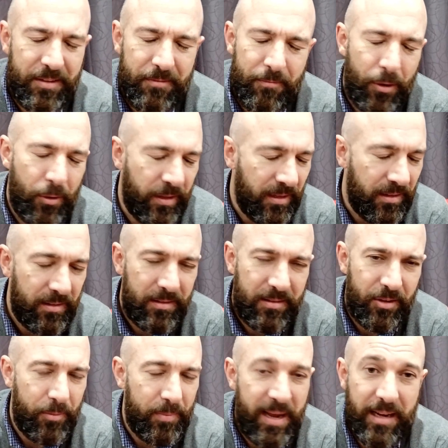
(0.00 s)
rolling
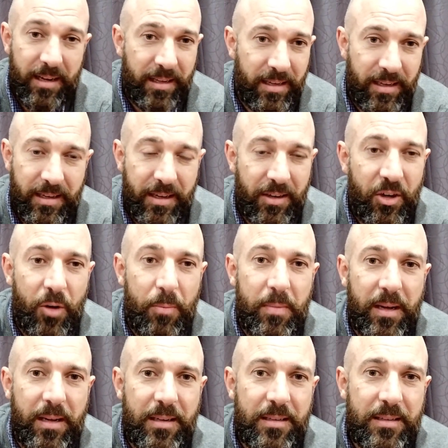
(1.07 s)
so badly in
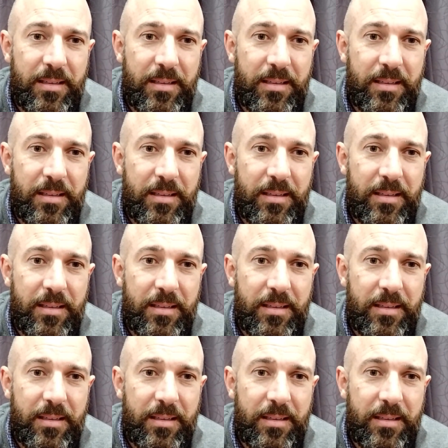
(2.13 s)
combat.